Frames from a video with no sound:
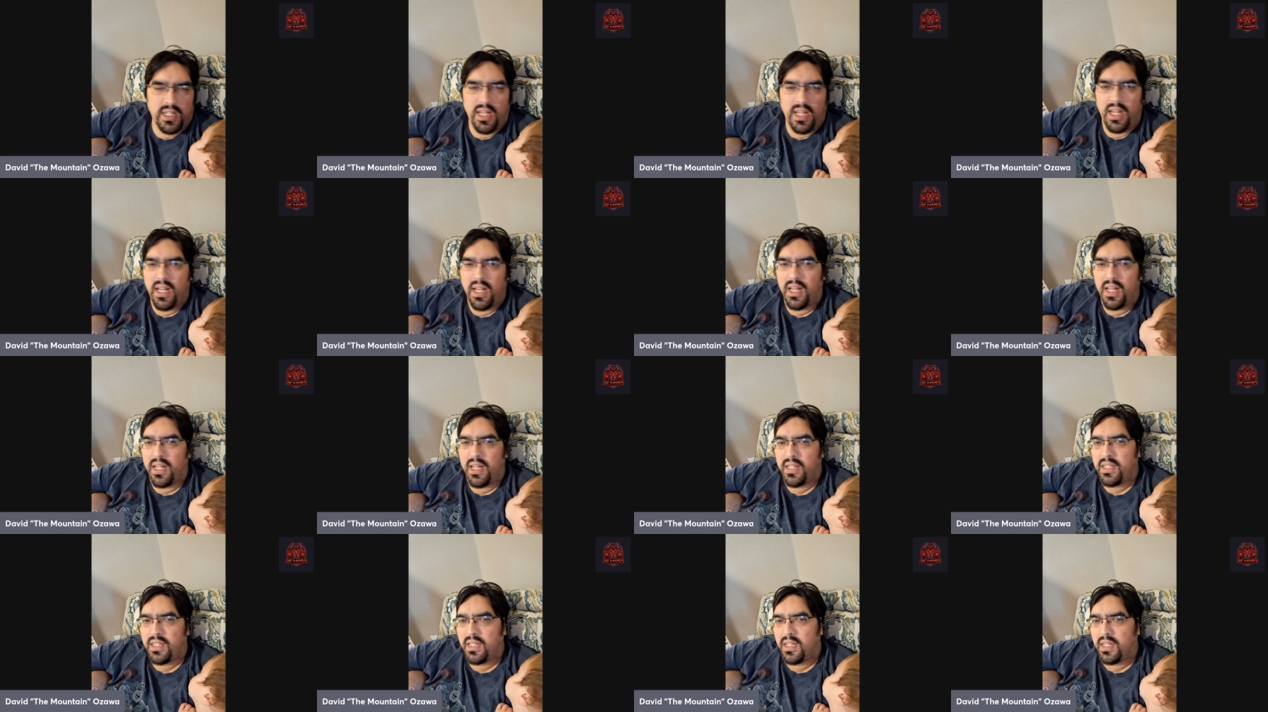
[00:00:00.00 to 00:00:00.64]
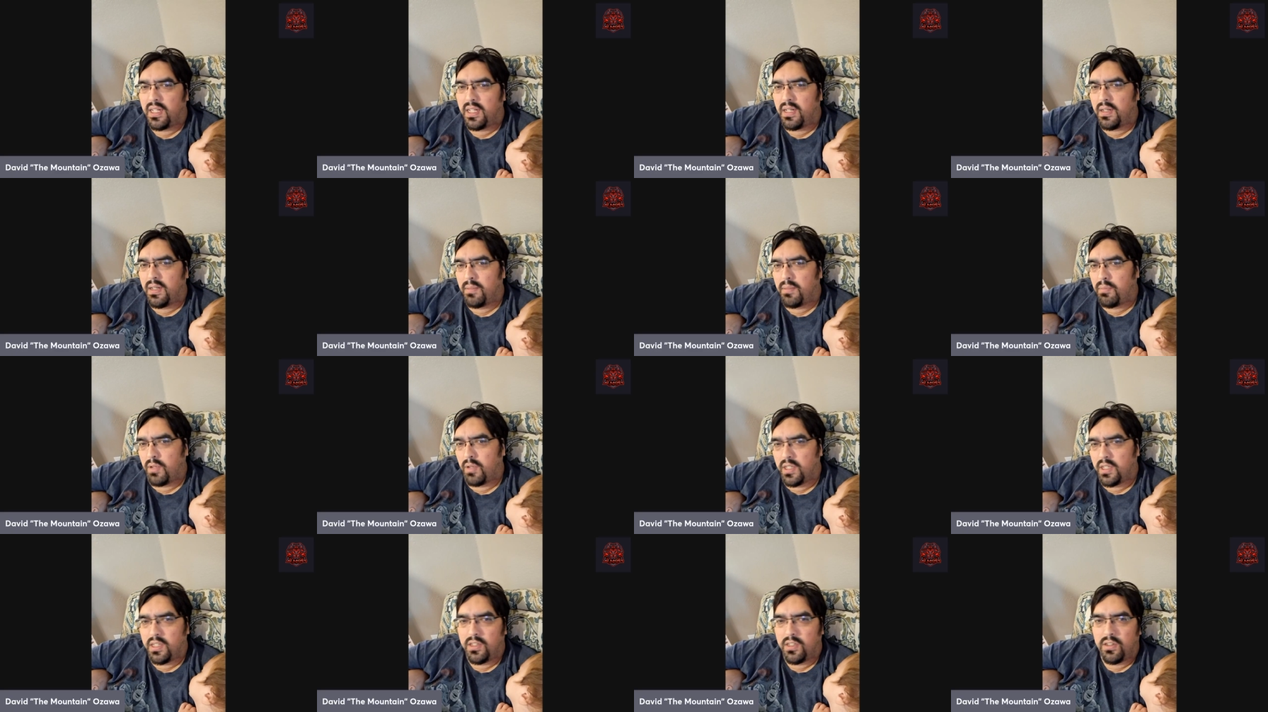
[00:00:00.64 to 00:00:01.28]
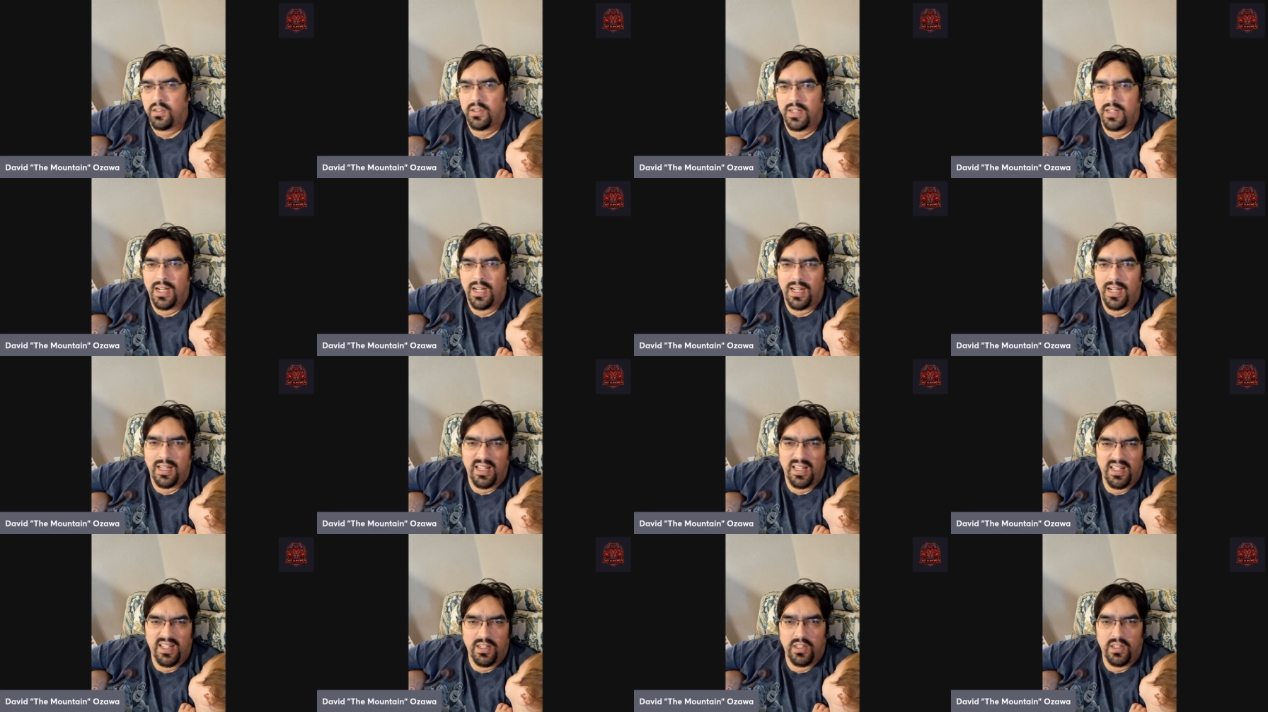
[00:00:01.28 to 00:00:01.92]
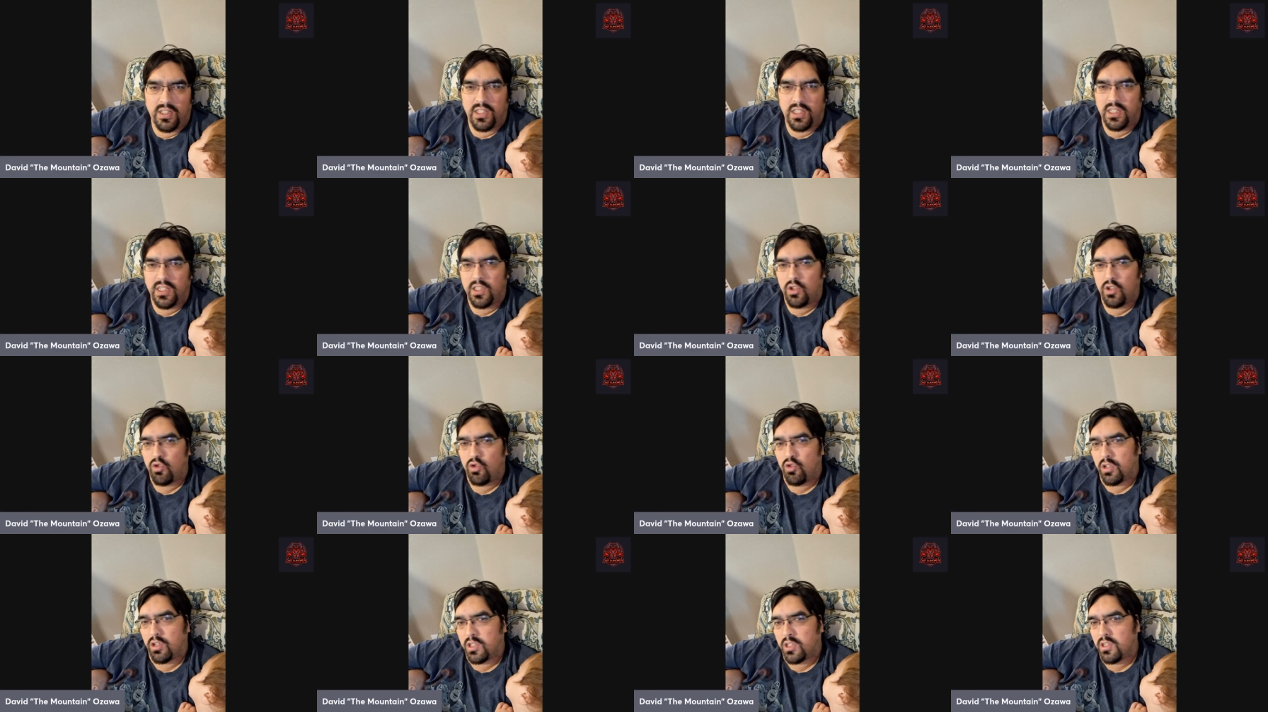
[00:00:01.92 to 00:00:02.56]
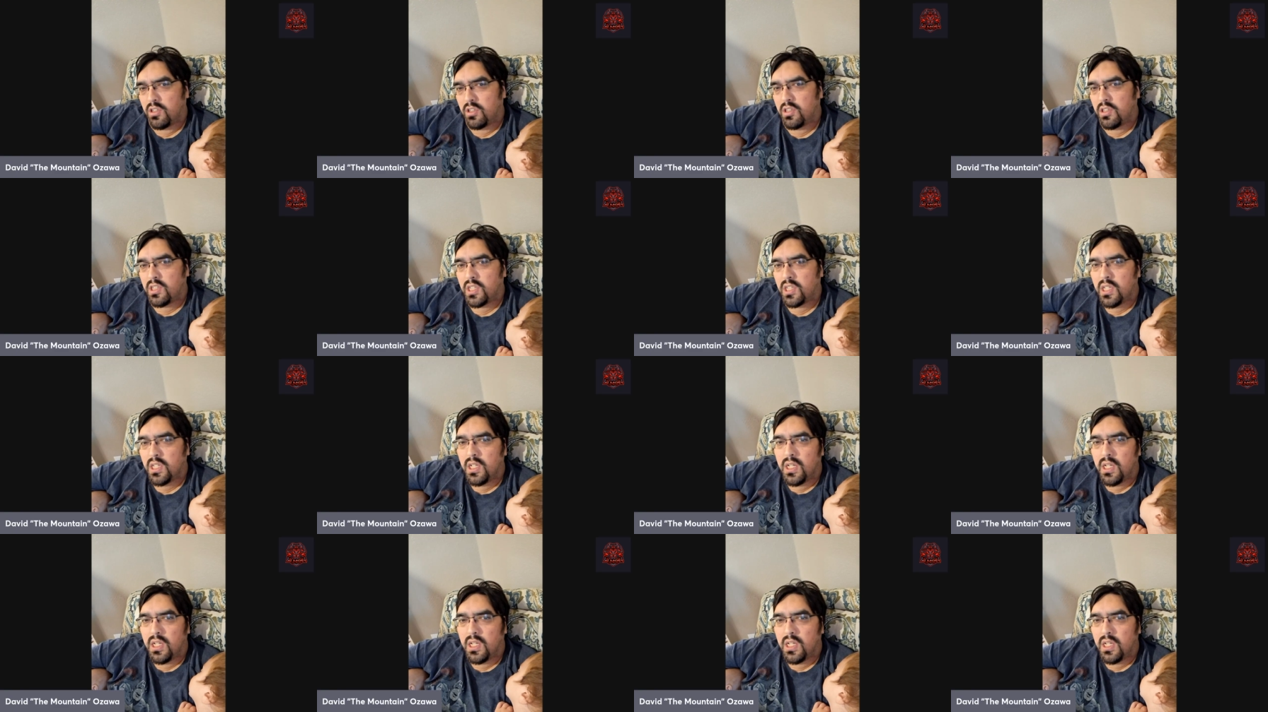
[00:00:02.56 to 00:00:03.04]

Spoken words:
and the Predator Annihilators and Destructors,